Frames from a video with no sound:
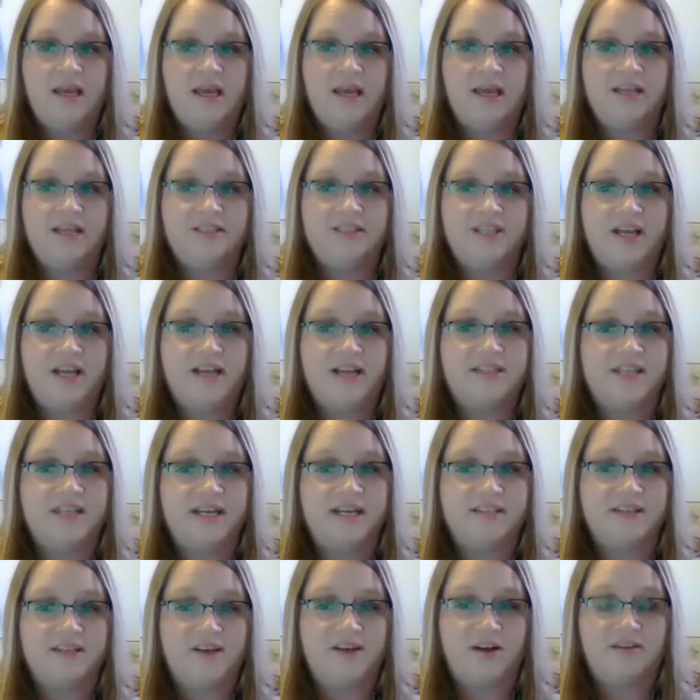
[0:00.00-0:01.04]

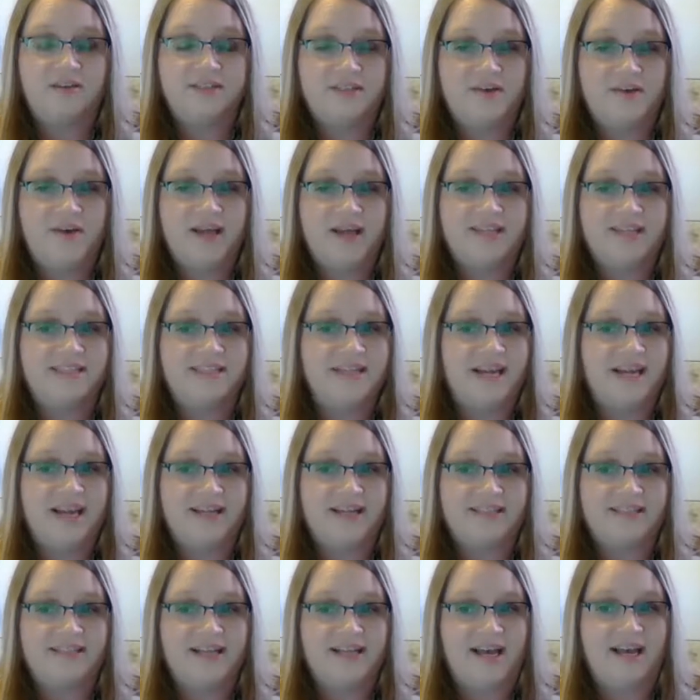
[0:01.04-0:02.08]
NGHS also has an
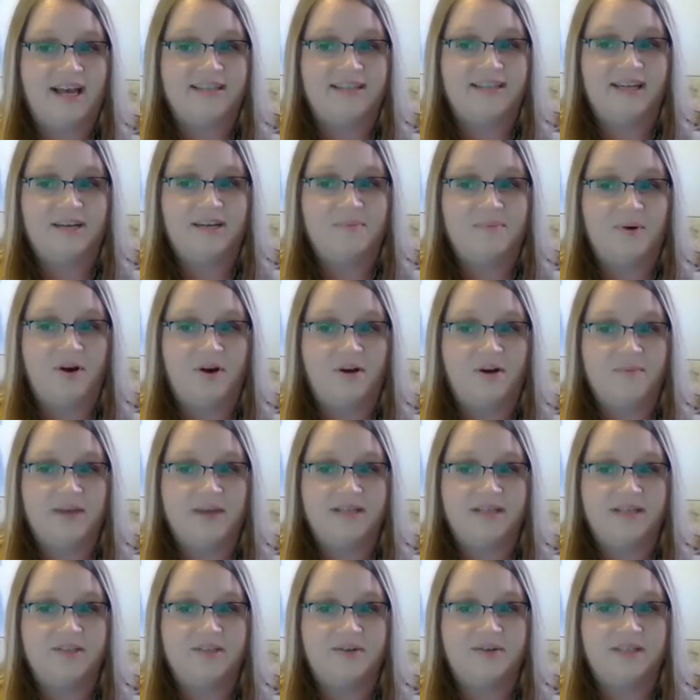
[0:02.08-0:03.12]
excellent IT
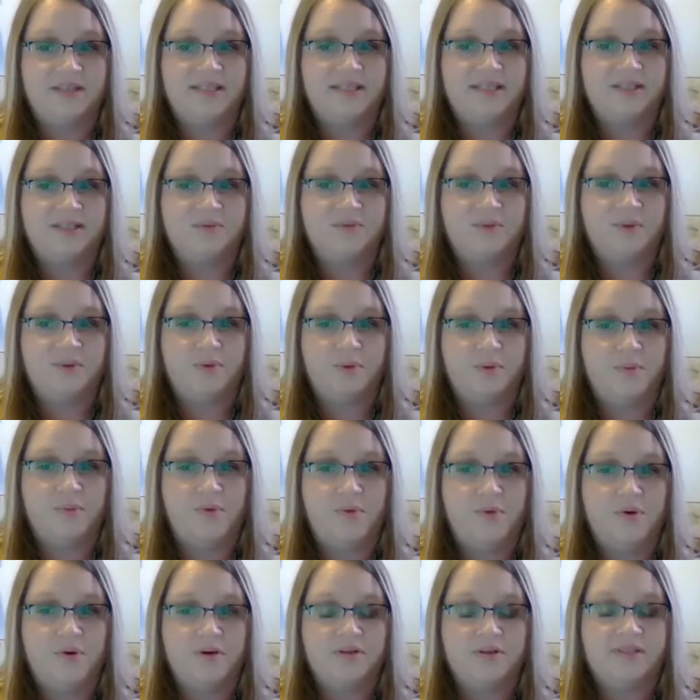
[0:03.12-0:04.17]
department to assist with
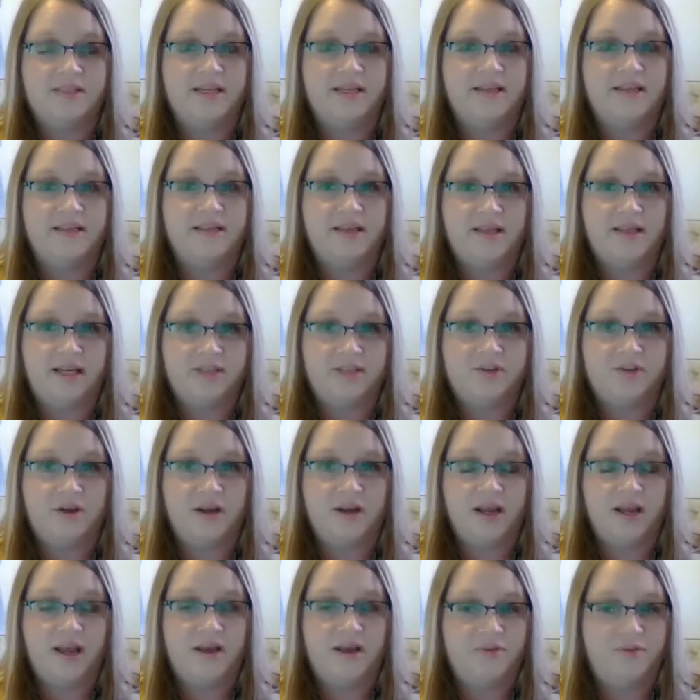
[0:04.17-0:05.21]
reports in the
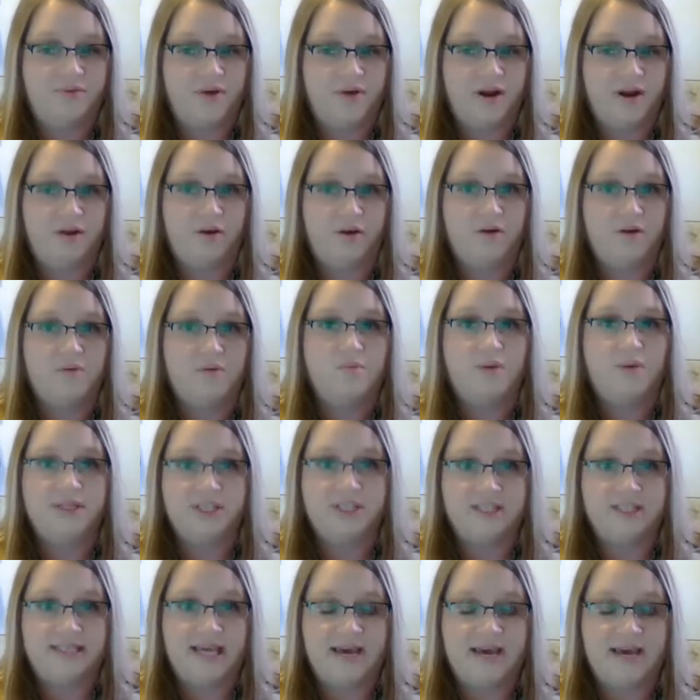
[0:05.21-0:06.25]
electronic health record,
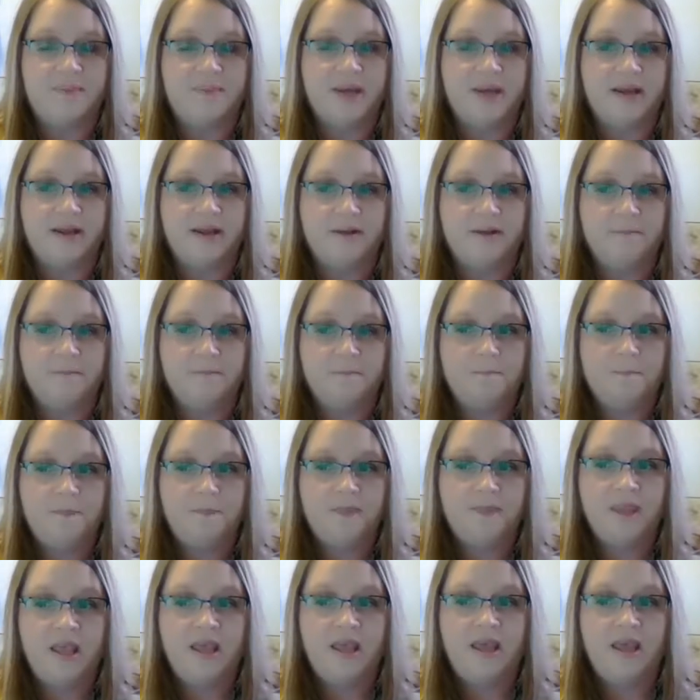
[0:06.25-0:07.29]
which is Epic.
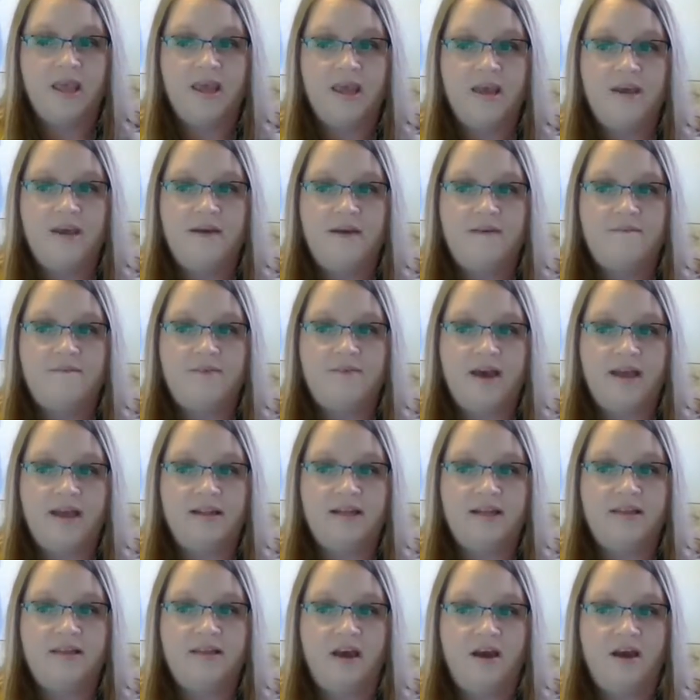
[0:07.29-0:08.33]

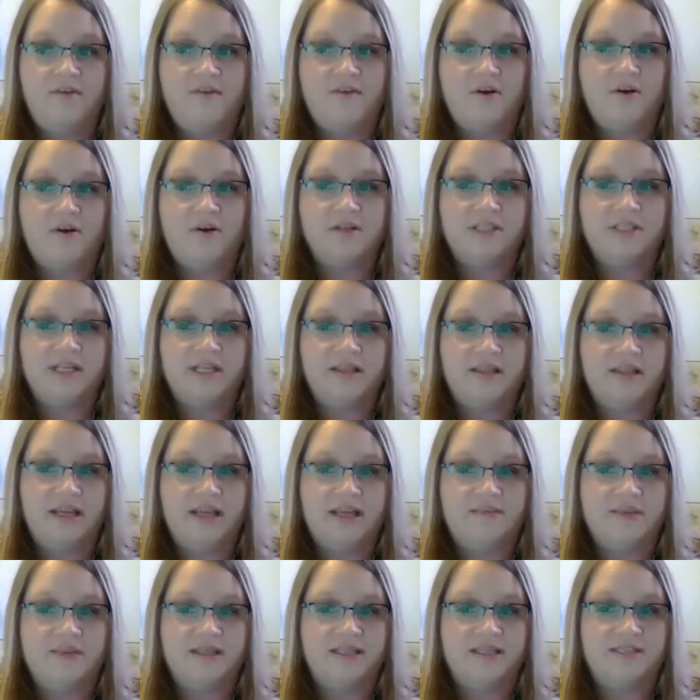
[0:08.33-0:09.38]
Finally, the overarching
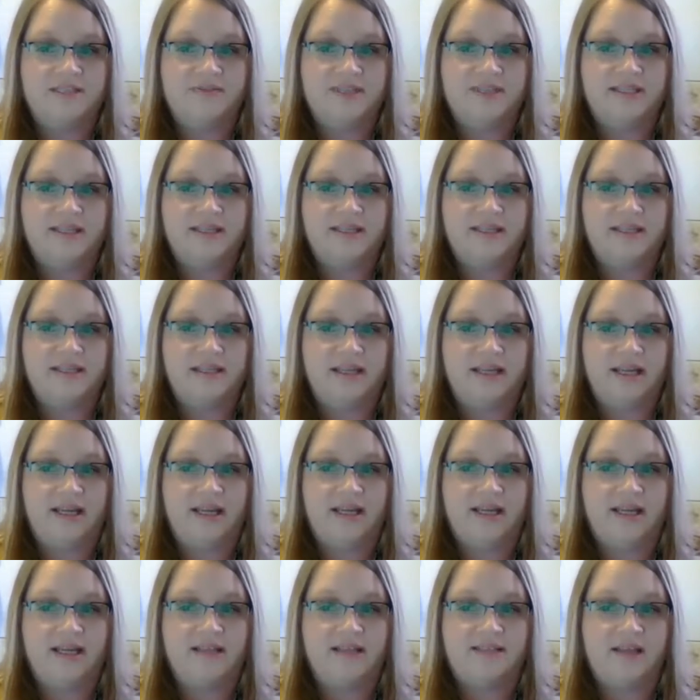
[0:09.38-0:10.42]
theme at this
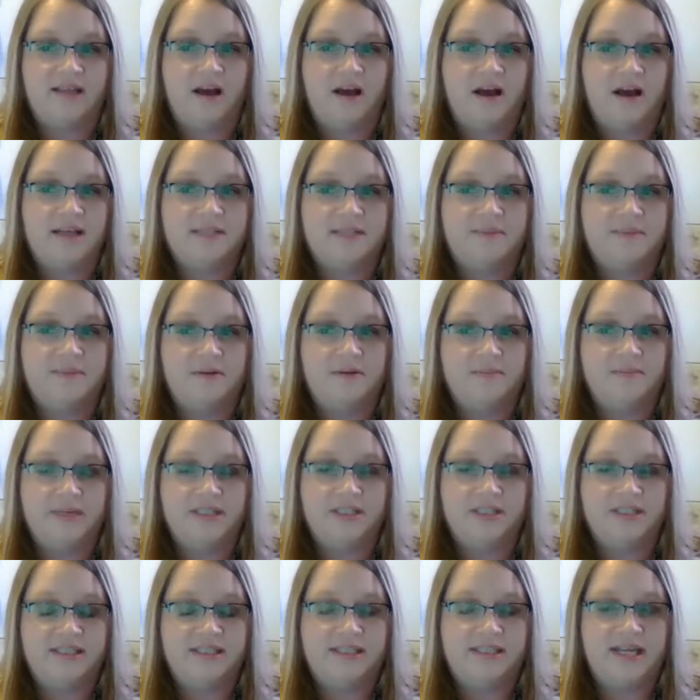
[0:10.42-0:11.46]
facility is the hospital
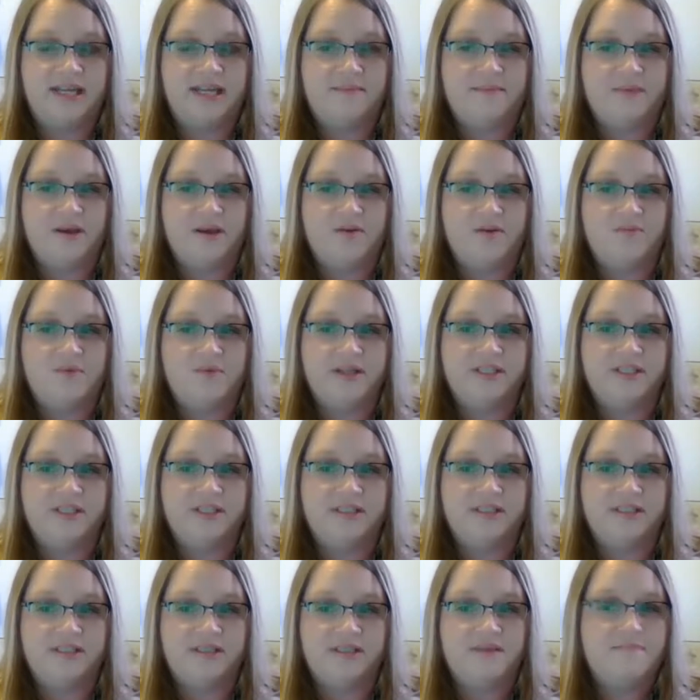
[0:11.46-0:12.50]
mission statement, which
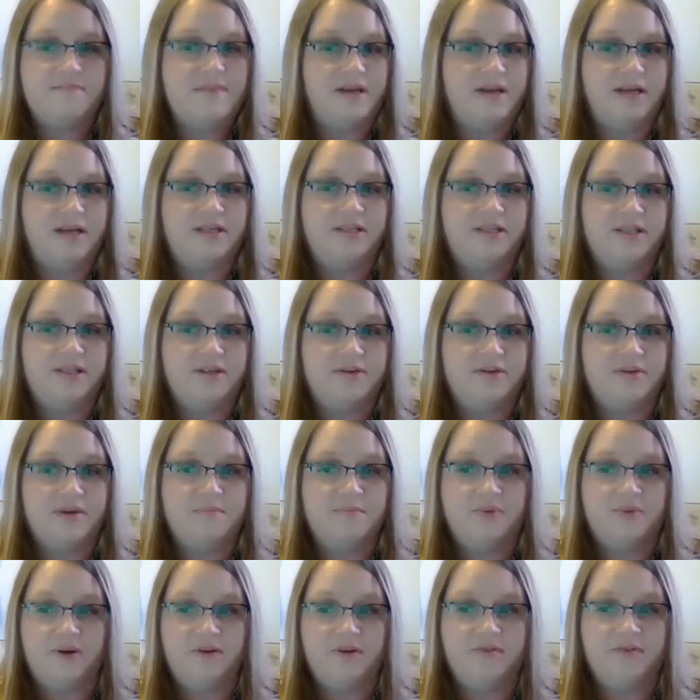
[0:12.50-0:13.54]
is committed to
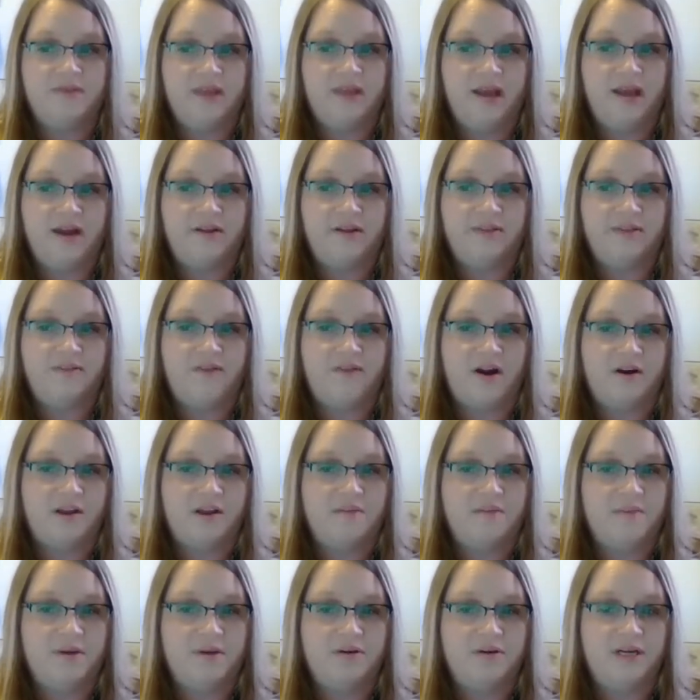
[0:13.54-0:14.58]
improving the health of our
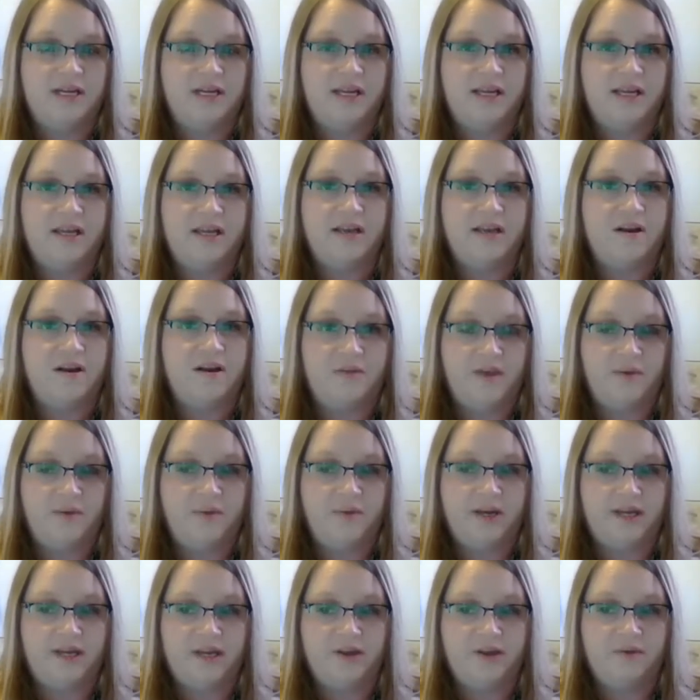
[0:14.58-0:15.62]
community in all that
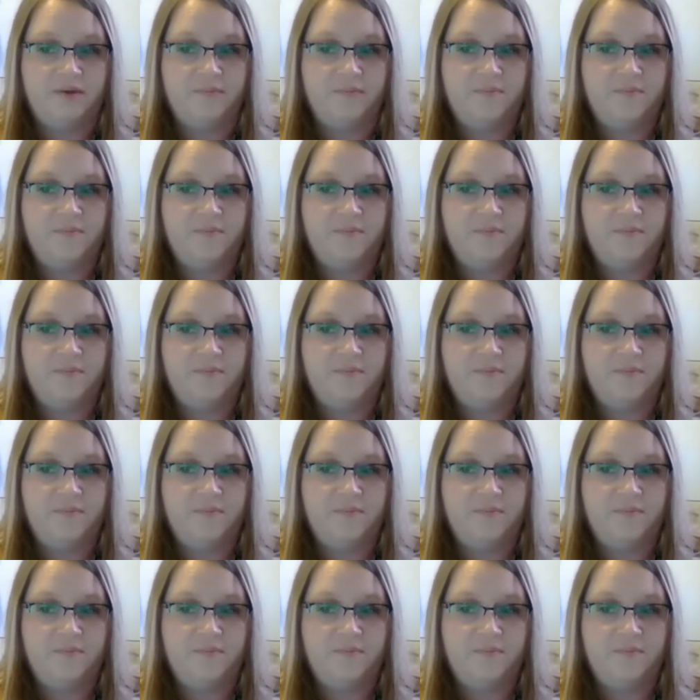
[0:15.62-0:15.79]
we do,